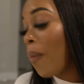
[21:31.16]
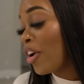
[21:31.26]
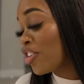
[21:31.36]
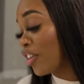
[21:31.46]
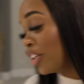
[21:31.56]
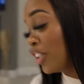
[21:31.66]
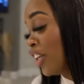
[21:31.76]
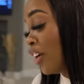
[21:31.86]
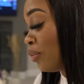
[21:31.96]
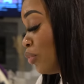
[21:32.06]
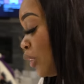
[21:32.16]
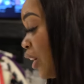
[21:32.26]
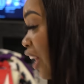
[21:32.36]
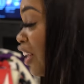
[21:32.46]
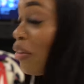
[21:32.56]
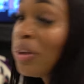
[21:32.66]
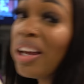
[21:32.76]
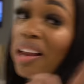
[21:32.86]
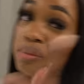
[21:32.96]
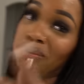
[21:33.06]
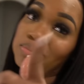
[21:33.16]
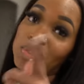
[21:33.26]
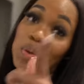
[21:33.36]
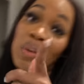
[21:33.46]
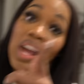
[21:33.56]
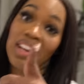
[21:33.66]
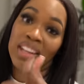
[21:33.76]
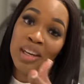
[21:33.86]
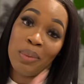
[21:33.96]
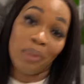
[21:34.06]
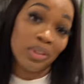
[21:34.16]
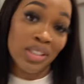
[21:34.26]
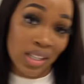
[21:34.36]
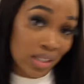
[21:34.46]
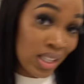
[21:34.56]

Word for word: That's just good there. We gotta let we got we gotta let Kenny Maurice taste